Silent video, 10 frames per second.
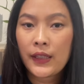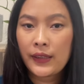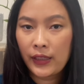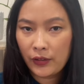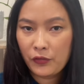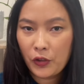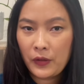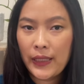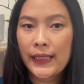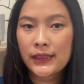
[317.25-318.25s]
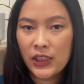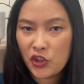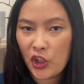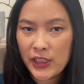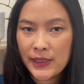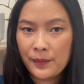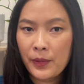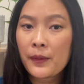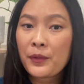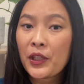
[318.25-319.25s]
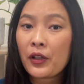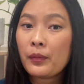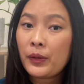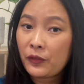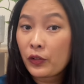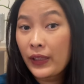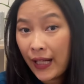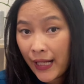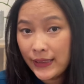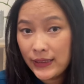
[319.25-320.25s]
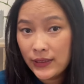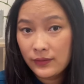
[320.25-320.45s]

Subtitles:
Therefore, I suggest prepare beforehand.